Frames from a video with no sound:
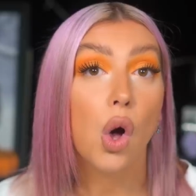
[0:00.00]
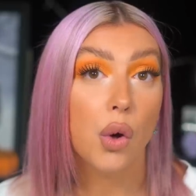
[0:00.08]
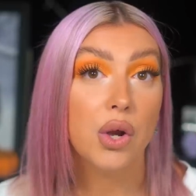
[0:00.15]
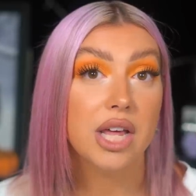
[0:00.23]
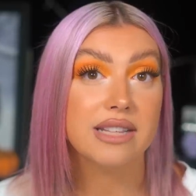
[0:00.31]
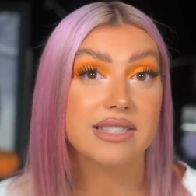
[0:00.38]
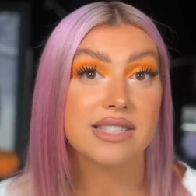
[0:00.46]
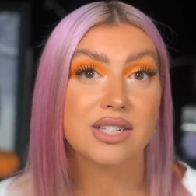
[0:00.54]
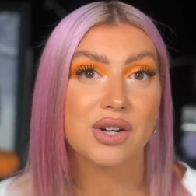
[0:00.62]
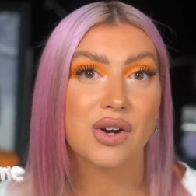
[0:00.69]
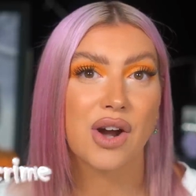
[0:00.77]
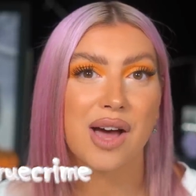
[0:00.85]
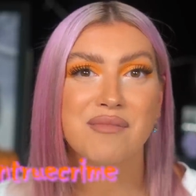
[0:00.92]
on
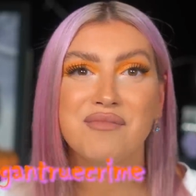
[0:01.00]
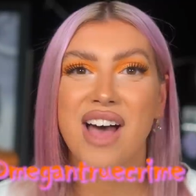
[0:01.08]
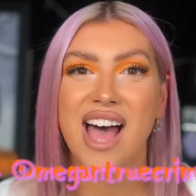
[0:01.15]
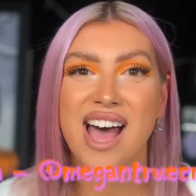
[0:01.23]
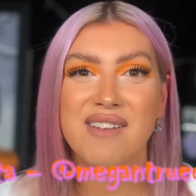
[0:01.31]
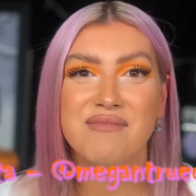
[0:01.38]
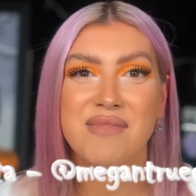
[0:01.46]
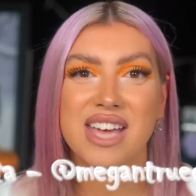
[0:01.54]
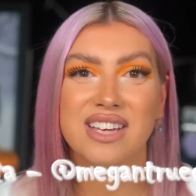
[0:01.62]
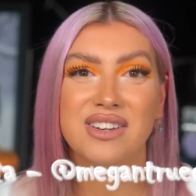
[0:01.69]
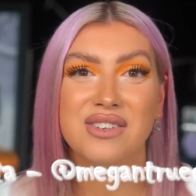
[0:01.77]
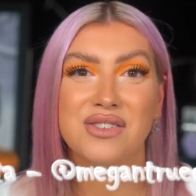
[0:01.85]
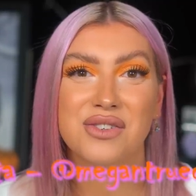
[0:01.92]
Instagram at
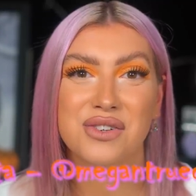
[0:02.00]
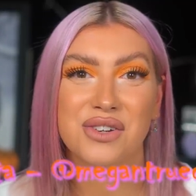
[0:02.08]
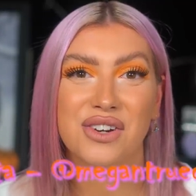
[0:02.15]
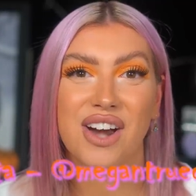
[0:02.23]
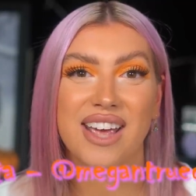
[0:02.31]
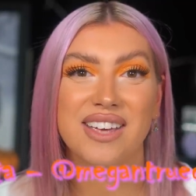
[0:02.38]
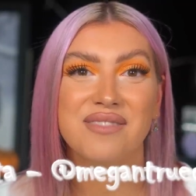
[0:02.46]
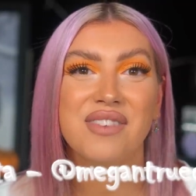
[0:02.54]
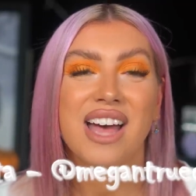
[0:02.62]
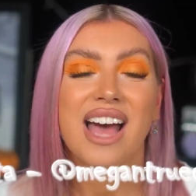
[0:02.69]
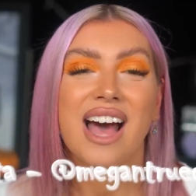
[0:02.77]
Megan TrueCrime.